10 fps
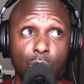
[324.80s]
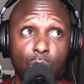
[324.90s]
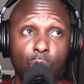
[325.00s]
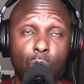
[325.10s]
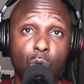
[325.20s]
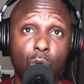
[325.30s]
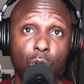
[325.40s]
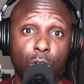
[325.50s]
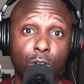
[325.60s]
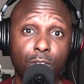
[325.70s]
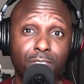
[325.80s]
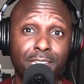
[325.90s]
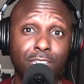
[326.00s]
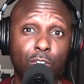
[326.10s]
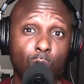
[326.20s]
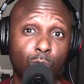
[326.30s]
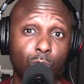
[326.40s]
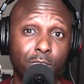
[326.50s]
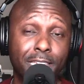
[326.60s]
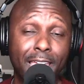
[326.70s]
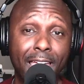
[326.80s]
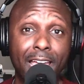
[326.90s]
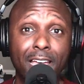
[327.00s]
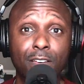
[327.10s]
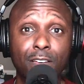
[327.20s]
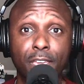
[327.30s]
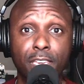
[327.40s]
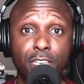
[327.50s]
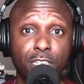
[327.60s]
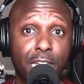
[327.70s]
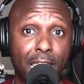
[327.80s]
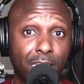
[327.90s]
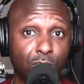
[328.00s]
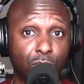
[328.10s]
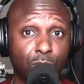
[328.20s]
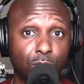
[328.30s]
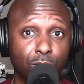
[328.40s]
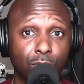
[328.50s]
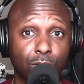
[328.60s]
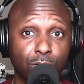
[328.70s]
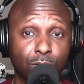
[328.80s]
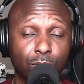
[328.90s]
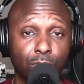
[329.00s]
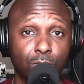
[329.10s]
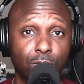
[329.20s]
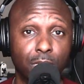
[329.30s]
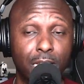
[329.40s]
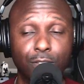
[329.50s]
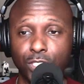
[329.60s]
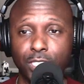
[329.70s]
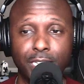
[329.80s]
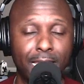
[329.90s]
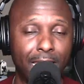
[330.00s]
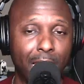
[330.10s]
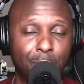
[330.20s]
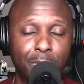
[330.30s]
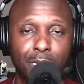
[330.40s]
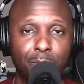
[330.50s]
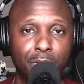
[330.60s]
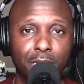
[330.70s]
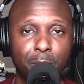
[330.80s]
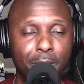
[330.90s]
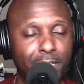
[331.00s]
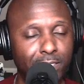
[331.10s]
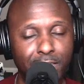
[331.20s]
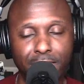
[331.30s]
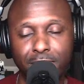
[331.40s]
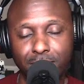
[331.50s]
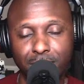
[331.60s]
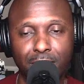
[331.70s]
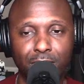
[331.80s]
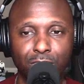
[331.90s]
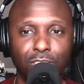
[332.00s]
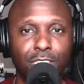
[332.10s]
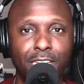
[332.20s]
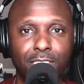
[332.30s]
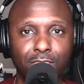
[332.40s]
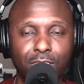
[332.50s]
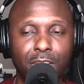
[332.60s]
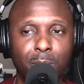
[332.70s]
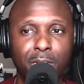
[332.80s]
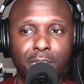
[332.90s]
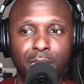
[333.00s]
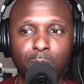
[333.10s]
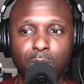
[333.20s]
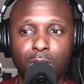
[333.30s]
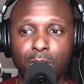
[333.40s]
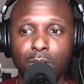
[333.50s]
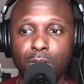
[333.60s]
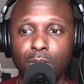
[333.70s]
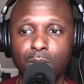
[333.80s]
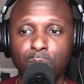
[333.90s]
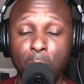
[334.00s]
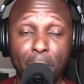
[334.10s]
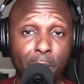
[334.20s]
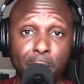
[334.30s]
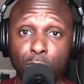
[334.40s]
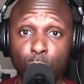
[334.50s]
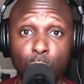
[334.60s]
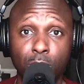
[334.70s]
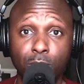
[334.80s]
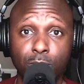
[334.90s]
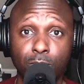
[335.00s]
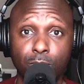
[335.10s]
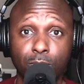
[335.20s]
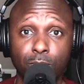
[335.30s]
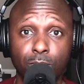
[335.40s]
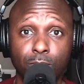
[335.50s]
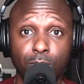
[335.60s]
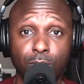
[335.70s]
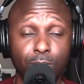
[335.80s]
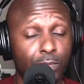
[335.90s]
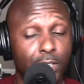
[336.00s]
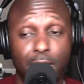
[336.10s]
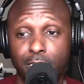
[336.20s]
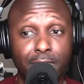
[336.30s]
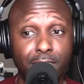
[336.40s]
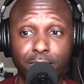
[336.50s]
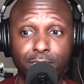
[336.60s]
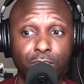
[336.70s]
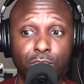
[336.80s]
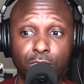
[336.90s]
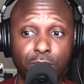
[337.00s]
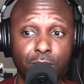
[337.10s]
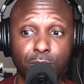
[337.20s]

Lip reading: or they don't really have a good answer. And I've seen that happen in many debates. Like I said, I understand it's the name of the game, but Mike Pence won. That's just,